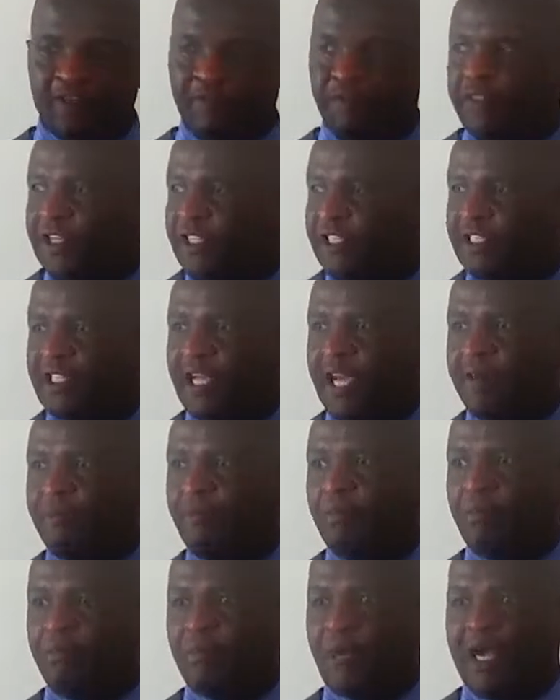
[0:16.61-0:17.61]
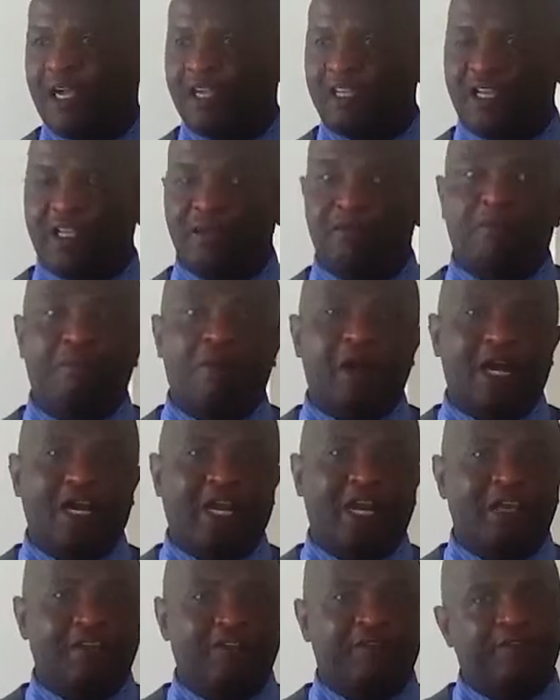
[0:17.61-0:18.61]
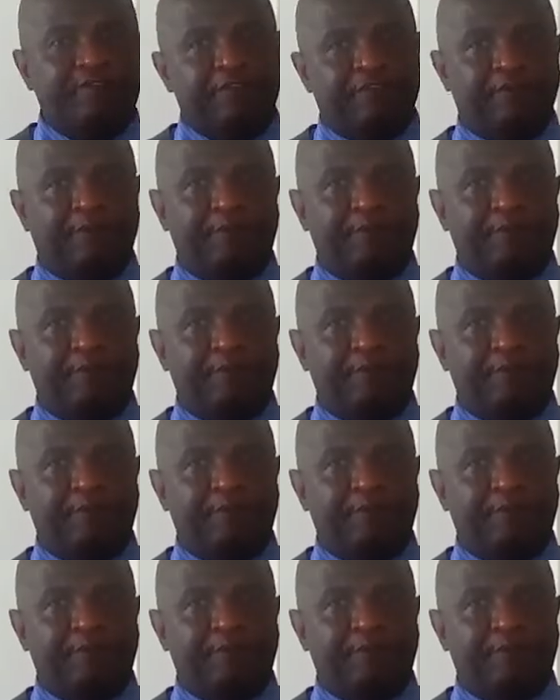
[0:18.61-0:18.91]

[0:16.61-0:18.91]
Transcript: this time. I am alive.